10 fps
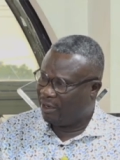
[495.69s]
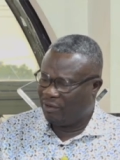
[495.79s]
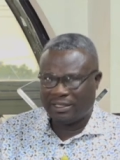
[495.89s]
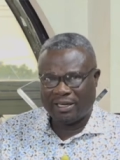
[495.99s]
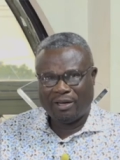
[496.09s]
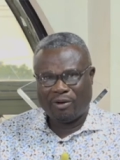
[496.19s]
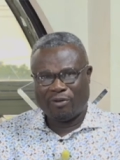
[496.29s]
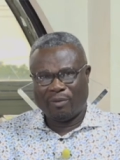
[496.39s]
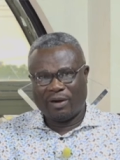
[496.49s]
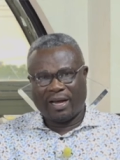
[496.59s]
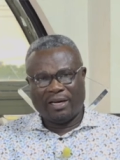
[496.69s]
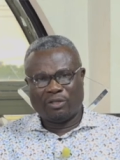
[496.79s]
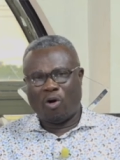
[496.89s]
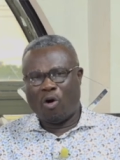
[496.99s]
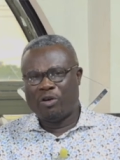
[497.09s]
I say Honorable Ken
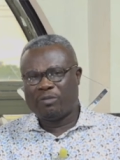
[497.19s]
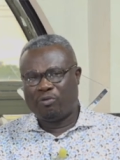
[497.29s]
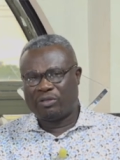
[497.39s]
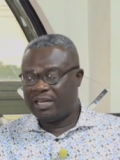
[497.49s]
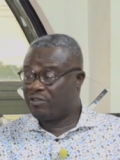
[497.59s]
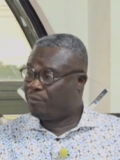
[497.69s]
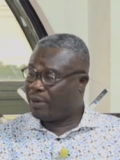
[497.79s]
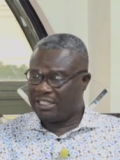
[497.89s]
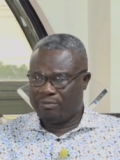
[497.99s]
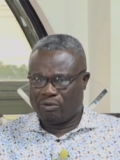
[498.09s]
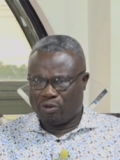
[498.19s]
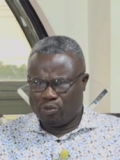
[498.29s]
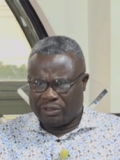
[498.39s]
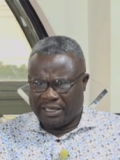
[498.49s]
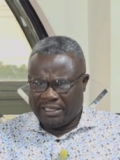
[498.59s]
is always possessed with passion, because
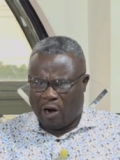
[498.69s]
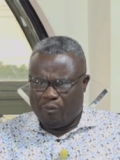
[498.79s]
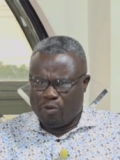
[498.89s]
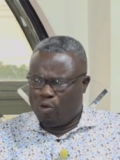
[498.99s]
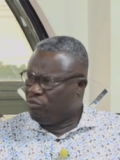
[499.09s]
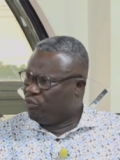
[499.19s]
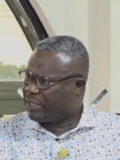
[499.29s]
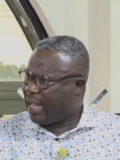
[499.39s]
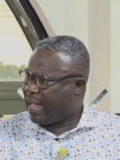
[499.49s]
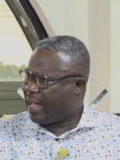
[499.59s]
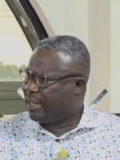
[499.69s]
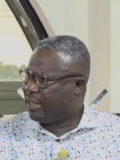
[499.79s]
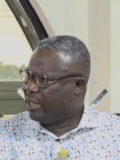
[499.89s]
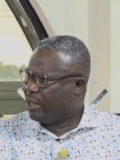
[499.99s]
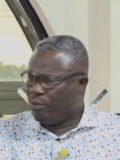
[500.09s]
who say ya obi wonu mu say ah
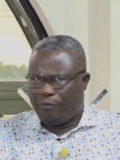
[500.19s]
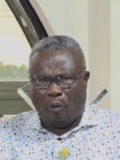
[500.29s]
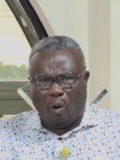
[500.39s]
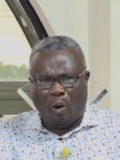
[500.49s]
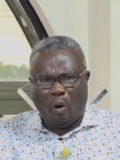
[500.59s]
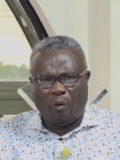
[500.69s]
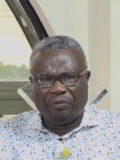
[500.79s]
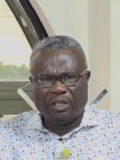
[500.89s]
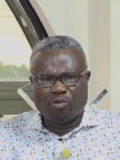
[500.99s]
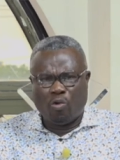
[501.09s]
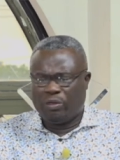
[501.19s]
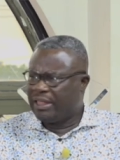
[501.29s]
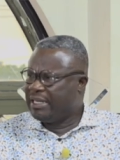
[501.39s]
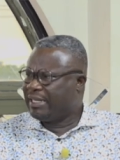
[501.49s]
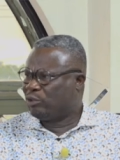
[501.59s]
with all these good
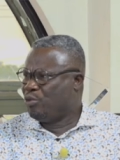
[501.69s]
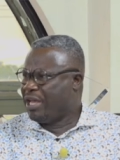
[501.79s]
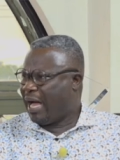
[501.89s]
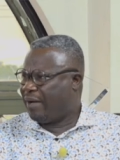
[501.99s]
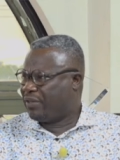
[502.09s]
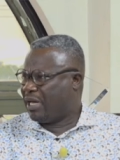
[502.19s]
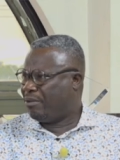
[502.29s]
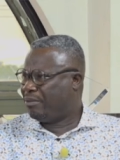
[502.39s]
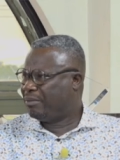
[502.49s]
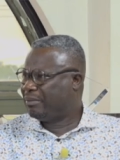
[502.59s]
things that we have, Yao,